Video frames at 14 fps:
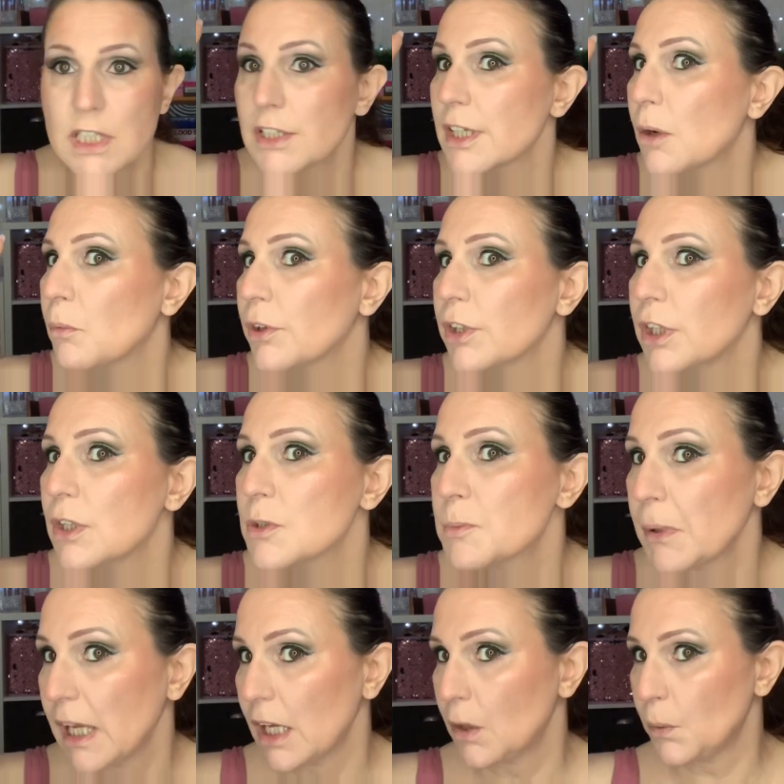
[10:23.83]
I don't want to use
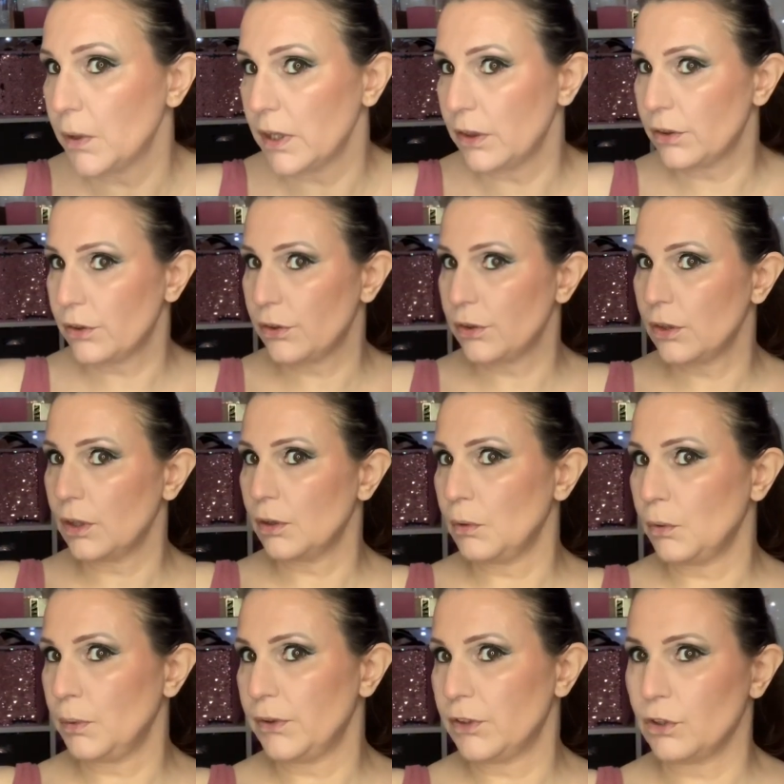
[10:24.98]
pink with
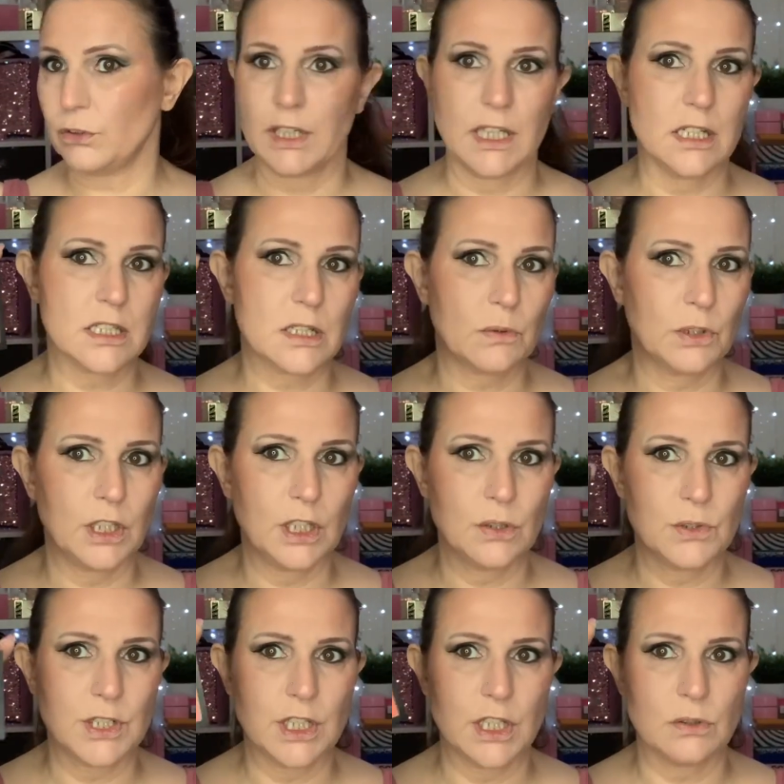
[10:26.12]
green, so I
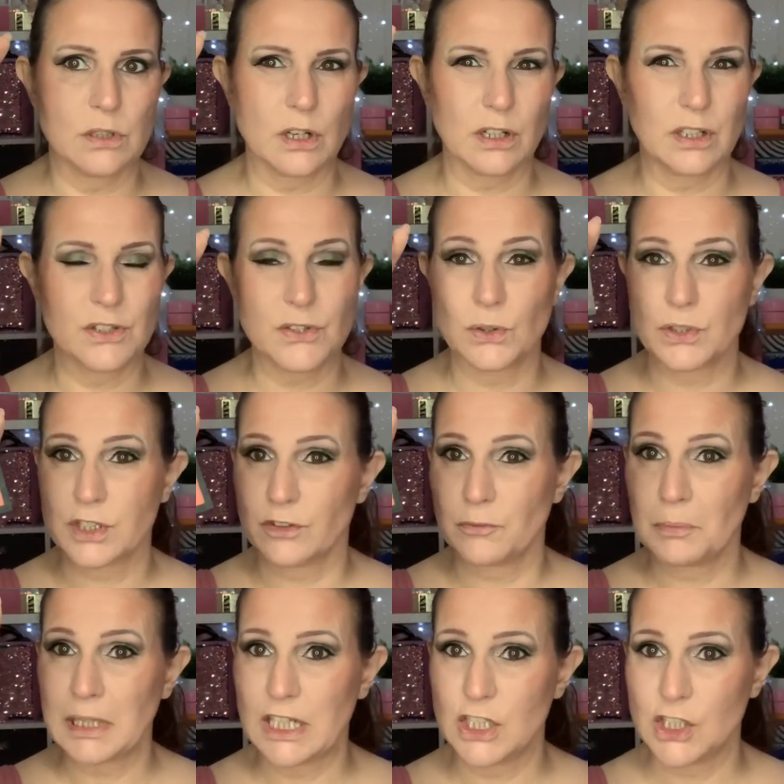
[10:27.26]
usually use like a sort of
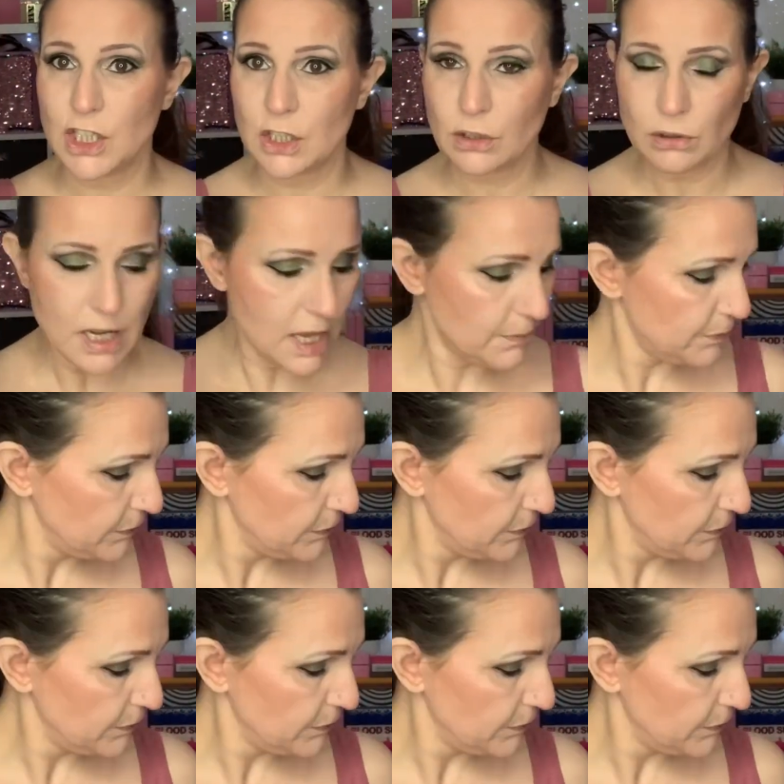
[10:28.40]
peachy colour.